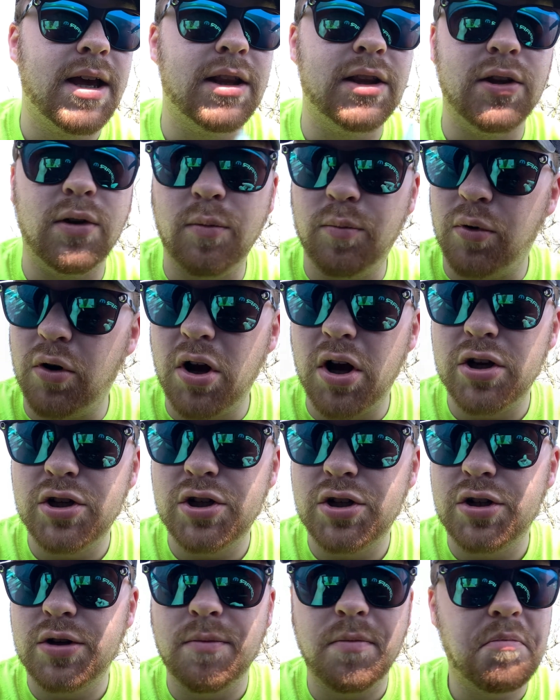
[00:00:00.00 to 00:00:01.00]
little
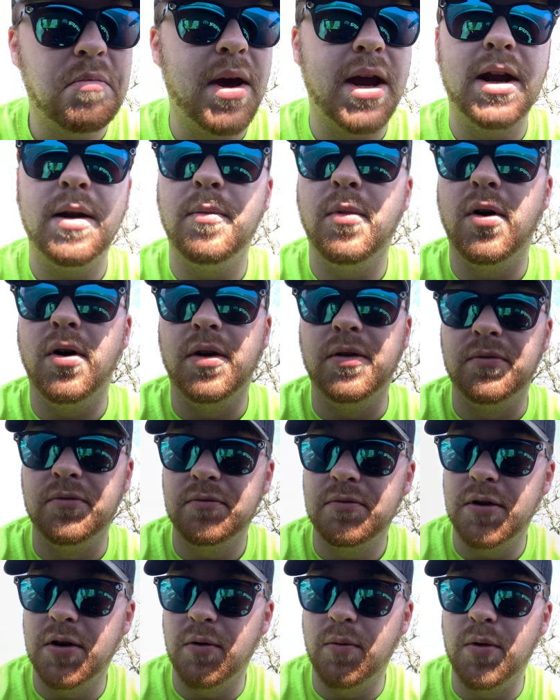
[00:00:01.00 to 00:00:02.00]
brush, paint them on.
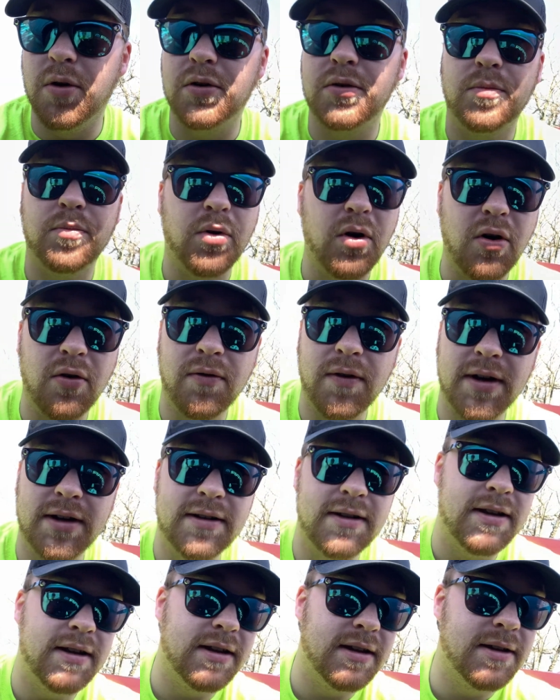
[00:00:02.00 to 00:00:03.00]
It'll work perfect.